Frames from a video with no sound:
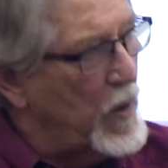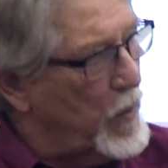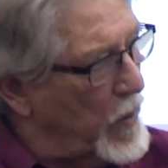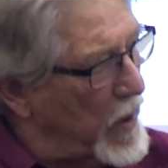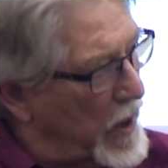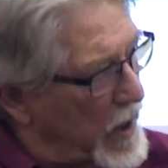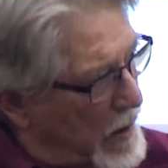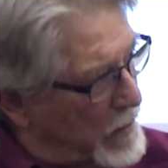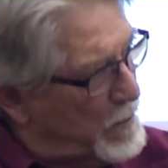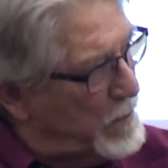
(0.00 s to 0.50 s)
I
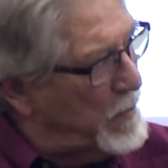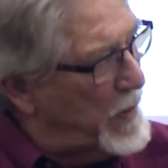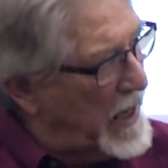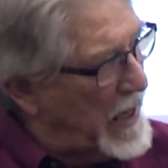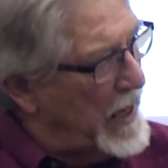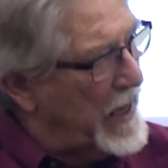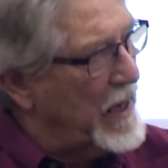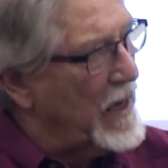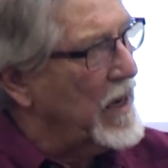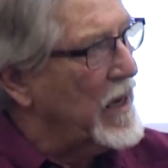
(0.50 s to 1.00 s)
want a
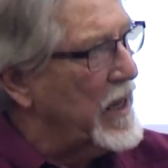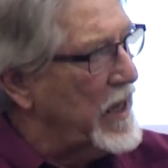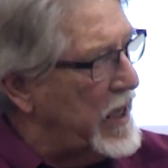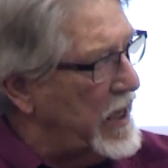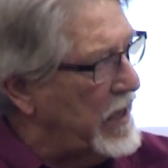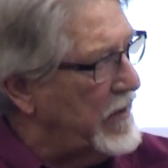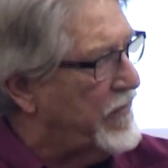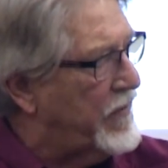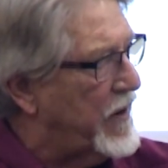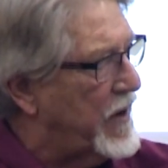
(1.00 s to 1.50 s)
big
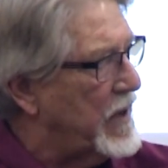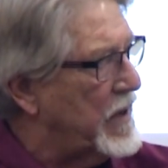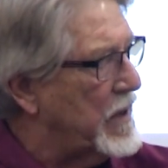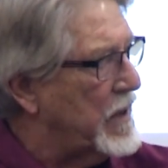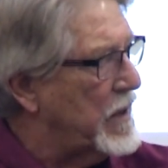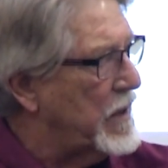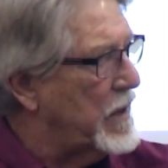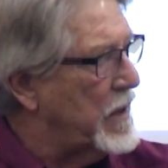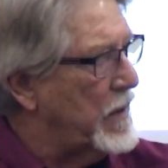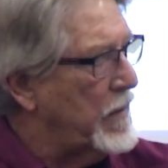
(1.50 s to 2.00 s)
leaf.
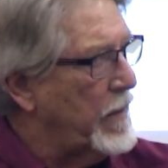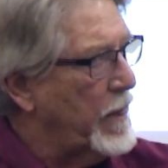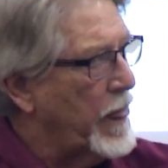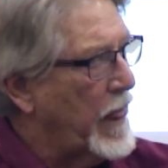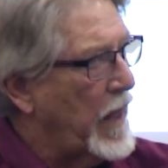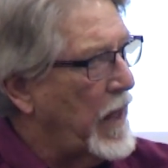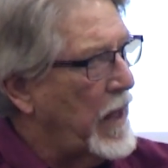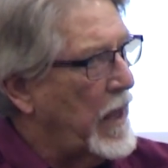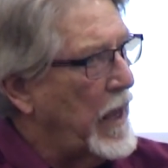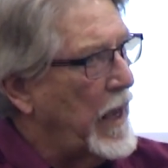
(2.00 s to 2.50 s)

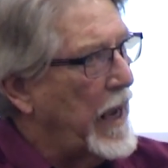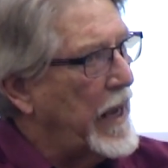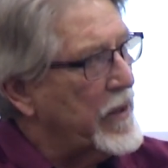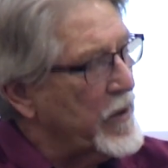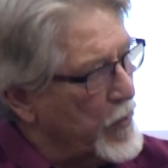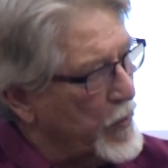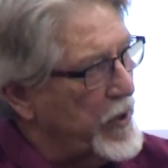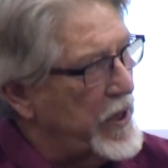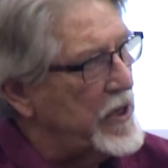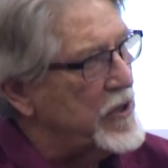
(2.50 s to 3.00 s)
And the
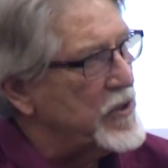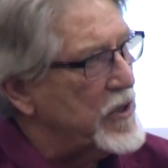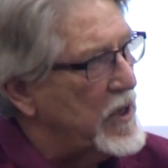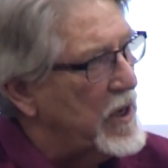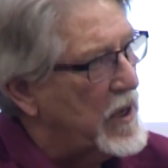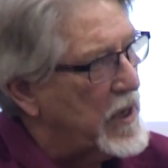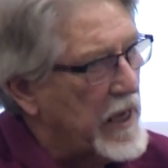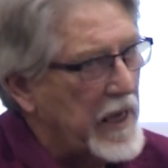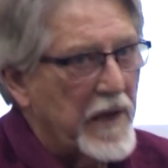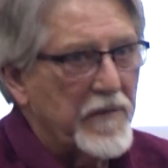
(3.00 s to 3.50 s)
reason,
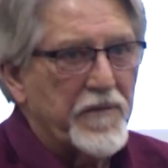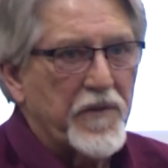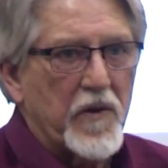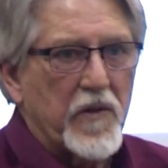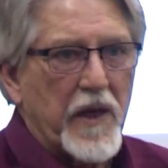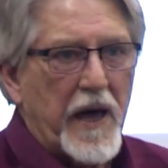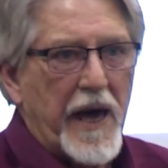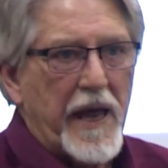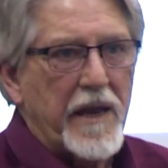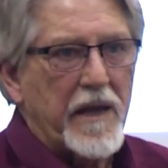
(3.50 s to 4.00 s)
again, for
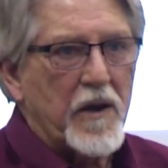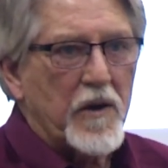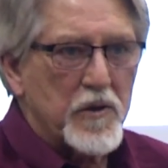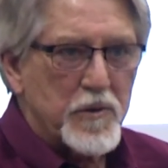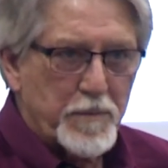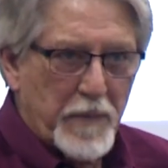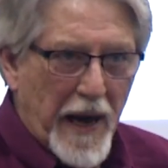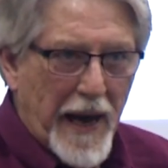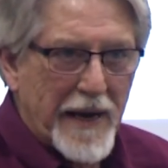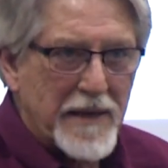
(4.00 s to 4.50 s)
that, it goes
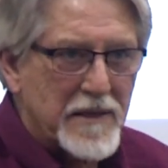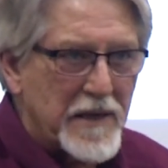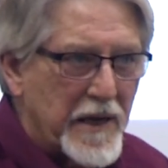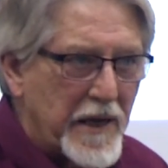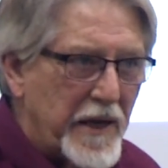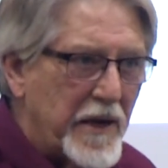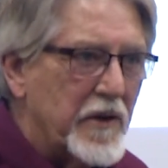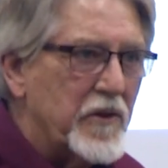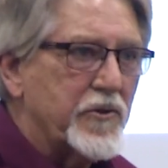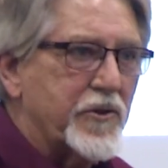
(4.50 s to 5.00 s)
back
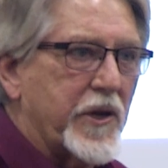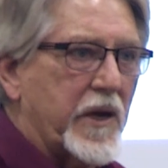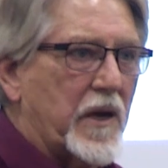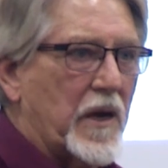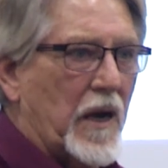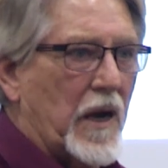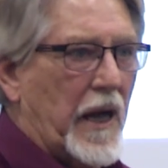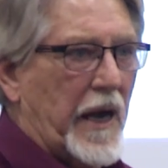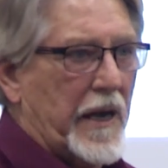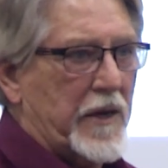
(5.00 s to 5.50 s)
to energy
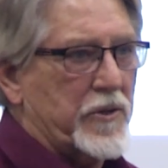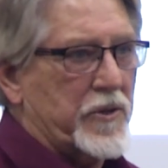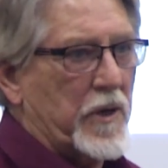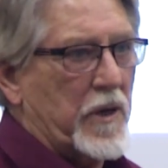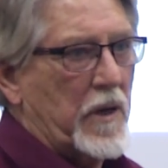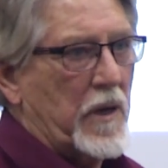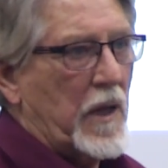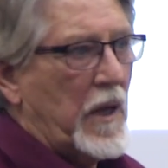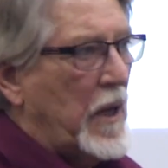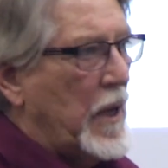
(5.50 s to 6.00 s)
collection.
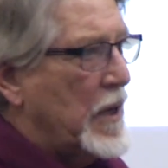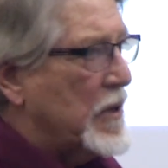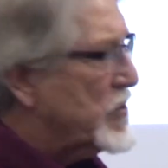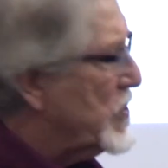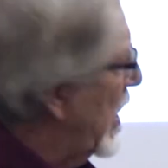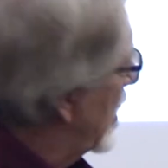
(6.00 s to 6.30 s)
So